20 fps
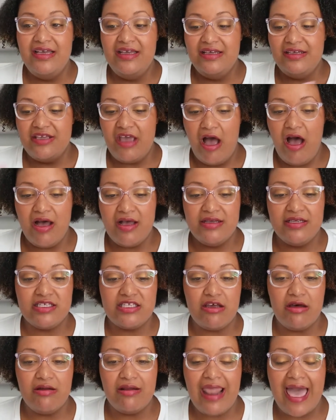y'all,
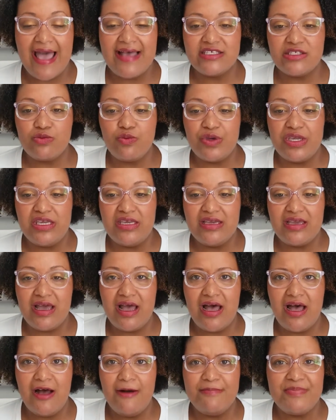so last week
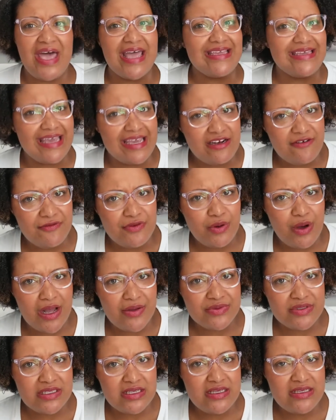I gained a few
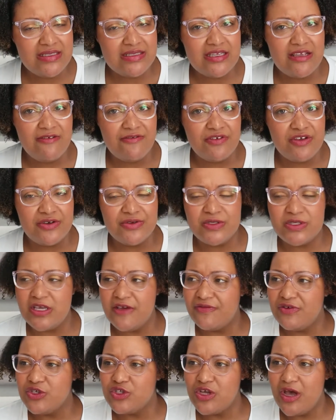ounces. If you
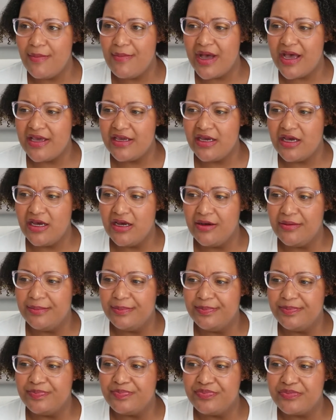saw my
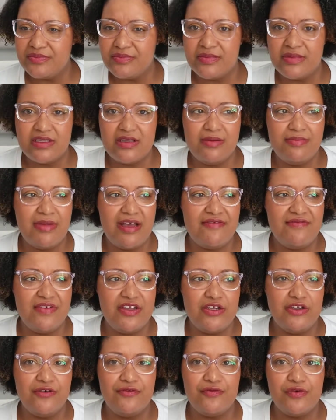my
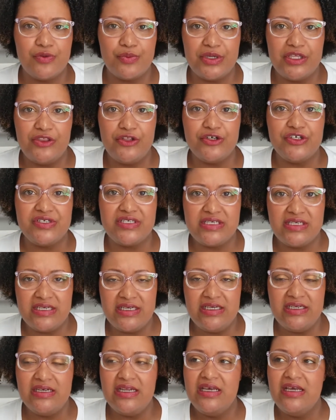video for week
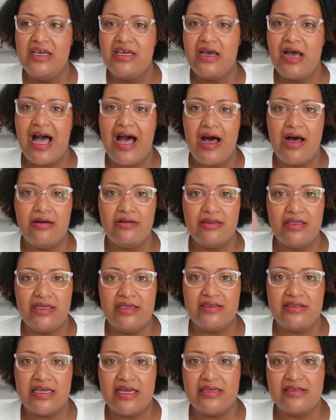13, I'll
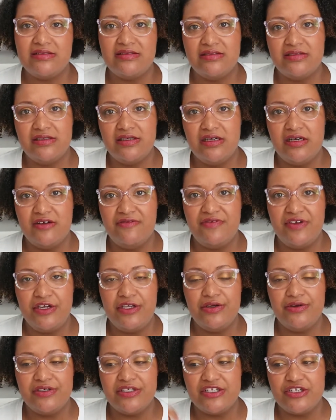link that
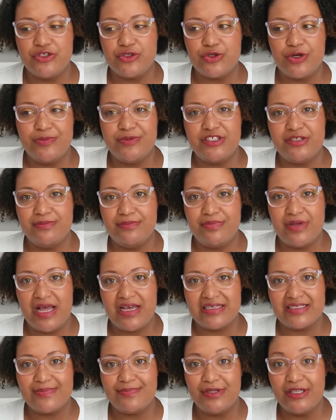video in the description
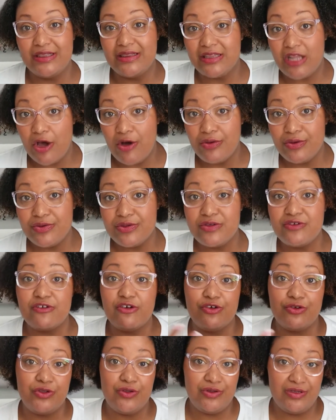box below so
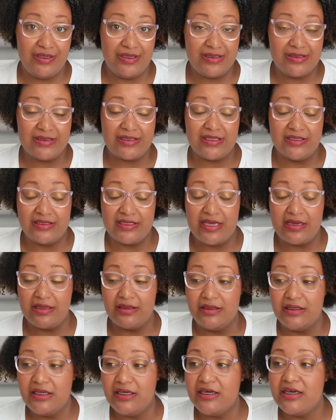you guys can take a
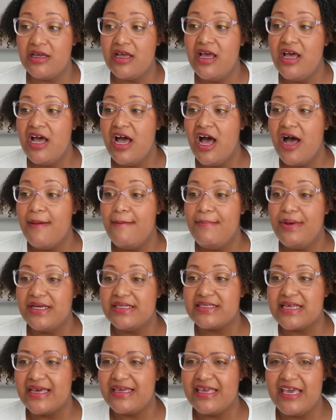look.
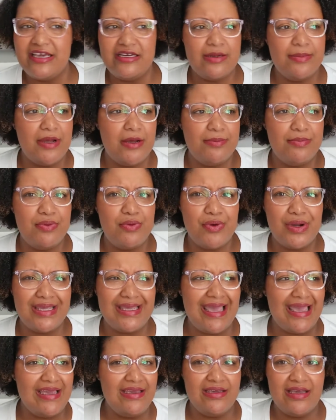But I gained about
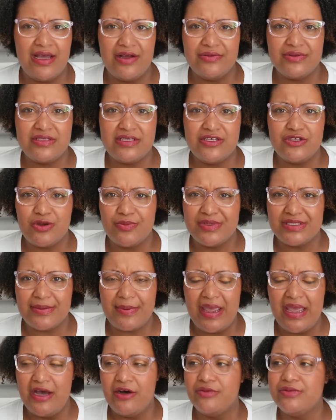0.8 ounces, almost a
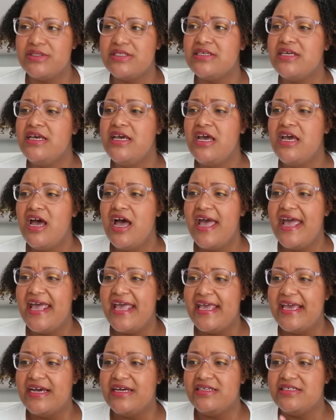pound,
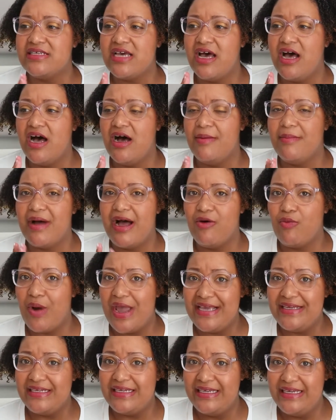and I
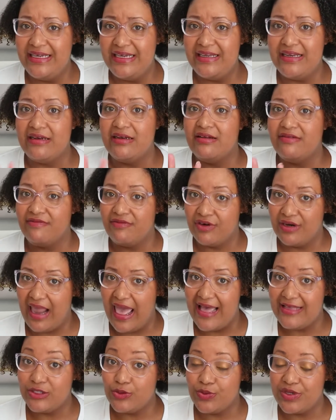weighed in for
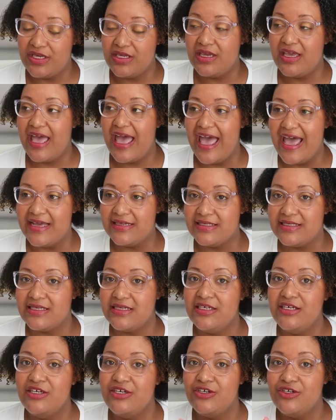last week at
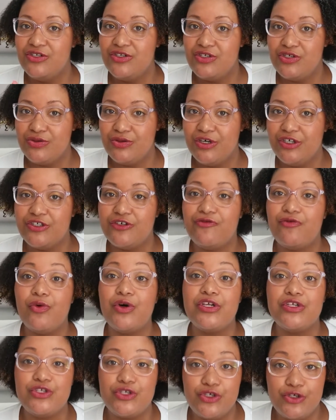
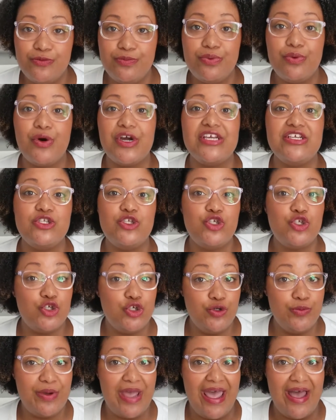
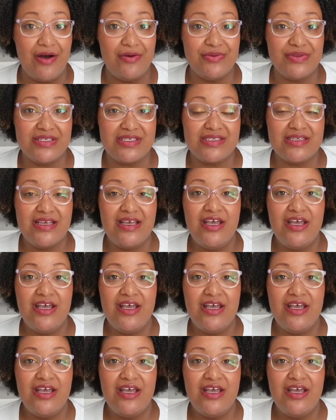242.2 pounds.